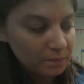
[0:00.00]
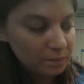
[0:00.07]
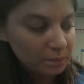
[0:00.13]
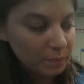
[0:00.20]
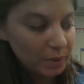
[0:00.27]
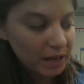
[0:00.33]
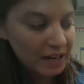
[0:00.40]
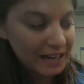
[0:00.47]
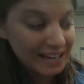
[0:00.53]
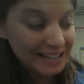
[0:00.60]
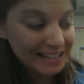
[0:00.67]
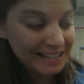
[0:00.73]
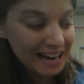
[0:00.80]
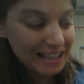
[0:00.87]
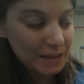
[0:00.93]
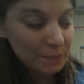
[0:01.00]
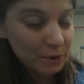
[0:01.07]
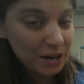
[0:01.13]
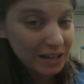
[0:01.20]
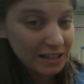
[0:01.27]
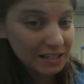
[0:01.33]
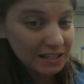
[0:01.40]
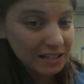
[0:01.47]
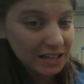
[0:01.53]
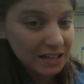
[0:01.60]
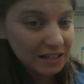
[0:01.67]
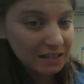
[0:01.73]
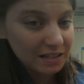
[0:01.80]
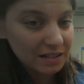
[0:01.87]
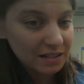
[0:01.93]
But inside the
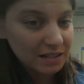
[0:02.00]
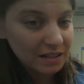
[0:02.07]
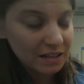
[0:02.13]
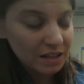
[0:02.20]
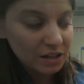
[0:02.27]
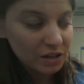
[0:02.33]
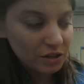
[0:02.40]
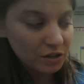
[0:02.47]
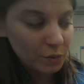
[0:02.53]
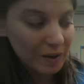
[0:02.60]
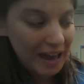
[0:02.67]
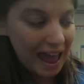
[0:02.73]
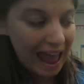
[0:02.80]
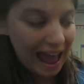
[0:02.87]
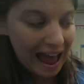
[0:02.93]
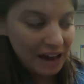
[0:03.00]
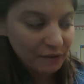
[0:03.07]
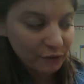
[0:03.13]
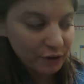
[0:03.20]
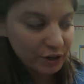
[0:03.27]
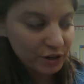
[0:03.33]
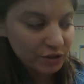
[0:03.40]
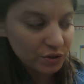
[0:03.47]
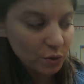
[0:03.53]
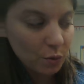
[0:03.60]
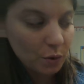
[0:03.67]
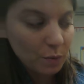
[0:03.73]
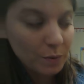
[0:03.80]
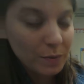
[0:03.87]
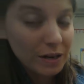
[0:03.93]
parentheses, do we add first
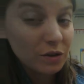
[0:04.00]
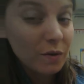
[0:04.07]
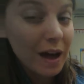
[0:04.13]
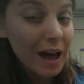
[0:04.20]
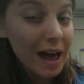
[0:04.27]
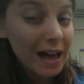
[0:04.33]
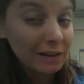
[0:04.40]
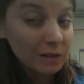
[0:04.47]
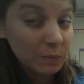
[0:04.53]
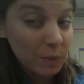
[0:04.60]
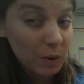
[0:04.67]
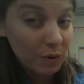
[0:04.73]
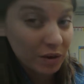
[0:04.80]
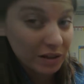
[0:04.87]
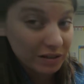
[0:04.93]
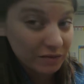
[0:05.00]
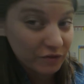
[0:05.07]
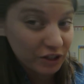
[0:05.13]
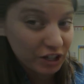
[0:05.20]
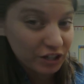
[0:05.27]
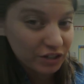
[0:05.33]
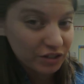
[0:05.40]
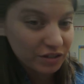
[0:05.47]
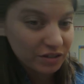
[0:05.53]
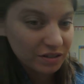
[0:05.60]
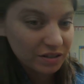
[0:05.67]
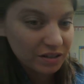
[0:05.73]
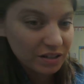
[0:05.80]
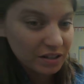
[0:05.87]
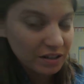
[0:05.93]
or would we do exponents first?
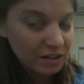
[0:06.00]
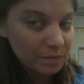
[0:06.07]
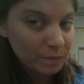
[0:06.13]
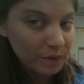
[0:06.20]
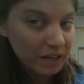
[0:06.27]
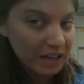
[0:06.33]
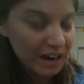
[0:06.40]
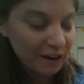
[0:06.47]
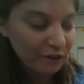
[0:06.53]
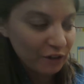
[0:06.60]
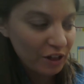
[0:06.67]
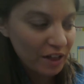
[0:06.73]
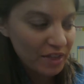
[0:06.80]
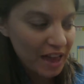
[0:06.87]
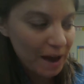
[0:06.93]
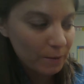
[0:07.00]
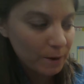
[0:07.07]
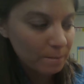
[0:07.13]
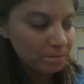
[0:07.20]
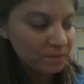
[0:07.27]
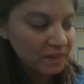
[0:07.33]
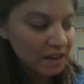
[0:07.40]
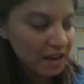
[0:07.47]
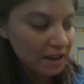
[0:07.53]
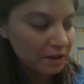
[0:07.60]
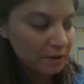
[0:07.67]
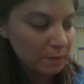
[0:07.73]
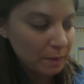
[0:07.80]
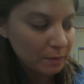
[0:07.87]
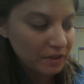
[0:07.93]
Be careful on that one. And
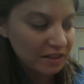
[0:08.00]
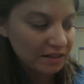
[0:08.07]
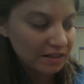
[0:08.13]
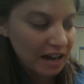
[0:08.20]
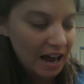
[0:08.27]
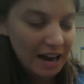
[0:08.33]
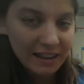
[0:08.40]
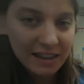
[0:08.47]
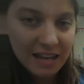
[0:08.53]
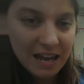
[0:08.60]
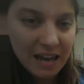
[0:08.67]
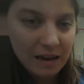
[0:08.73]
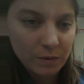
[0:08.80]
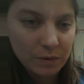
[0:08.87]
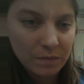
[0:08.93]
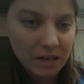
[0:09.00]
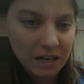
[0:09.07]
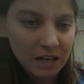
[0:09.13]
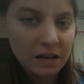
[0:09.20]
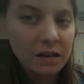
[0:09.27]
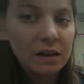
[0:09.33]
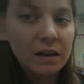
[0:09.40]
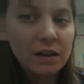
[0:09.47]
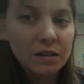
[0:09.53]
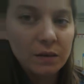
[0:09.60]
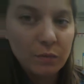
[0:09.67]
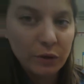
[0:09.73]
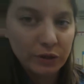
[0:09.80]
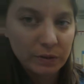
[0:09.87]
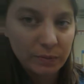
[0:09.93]
then remember, this dot at the end would mean to
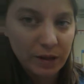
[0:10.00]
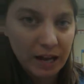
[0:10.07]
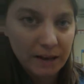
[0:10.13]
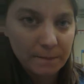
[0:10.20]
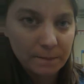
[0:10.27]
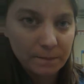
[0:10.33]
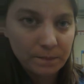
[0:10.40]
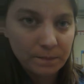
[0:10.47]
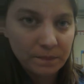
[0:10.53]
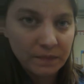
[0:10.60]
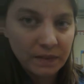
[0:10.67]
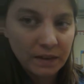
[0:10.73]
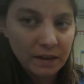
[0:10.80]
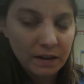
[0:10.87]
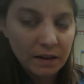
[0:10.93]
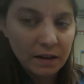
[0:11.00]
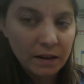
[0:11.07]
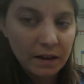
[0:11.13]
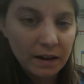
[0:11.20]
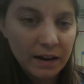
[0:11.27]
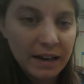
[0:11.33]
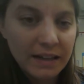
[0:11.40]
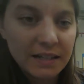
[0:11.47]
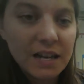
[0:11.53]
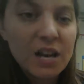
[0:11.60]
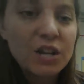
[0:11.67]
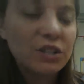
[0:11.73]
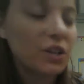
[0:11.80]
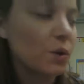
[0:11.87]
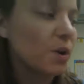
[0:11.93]
multiply. All right,
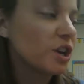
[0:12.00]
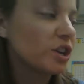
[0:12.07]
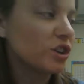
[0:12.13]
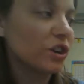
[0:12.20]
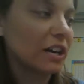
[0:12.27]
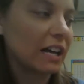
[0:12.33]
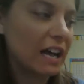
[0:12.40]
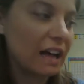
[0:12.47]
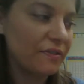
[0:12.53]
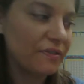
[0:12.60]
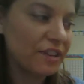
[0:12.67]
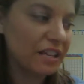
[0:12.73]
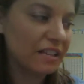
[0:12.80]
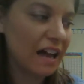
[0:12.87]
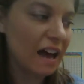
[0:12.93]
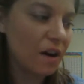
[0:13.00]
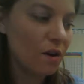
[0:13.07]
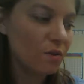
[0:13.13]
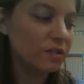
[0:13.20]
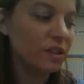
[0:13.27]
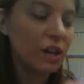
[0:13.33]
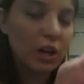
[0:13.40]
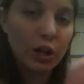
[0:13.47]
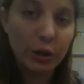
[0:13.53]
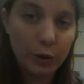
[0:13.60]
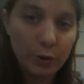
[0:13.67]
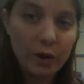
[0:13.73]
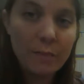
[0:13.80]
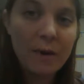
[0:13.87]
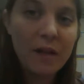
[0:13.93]
so you're going to cut these out,
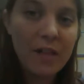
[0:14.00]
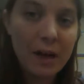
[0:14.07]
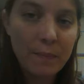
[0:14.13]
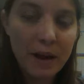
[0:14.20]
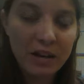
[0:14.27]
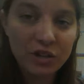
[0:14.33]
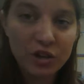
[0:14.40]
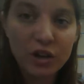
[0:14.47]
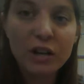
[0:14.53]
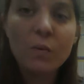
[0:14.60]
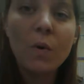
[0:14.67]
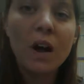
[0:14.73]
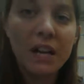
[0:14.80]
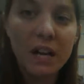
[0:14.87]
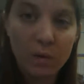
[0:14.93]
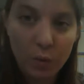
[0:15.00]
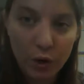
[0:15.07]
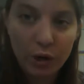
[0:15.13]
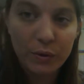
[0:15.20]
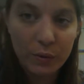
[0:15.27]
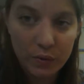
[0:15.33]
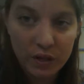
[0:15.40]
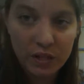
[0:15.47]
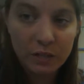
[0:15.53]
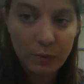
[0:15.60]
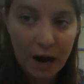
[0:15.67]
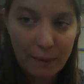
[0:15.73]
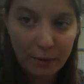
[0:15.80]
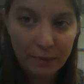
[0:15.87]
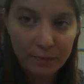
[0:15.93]
glue them on that page 31, and work through these
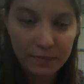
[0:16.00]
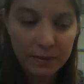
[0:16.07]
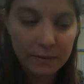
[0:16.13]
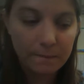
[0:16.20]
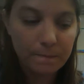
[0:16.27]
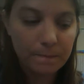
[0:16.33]
problems.